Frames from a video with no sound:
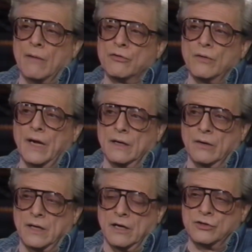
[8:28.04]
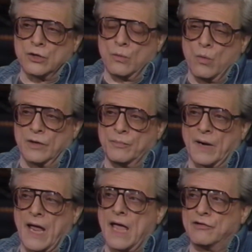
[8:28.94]
was only on Larry King's show once,
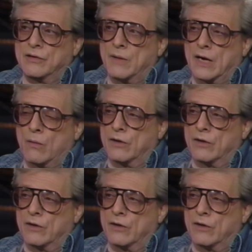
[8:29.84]
but I asked him that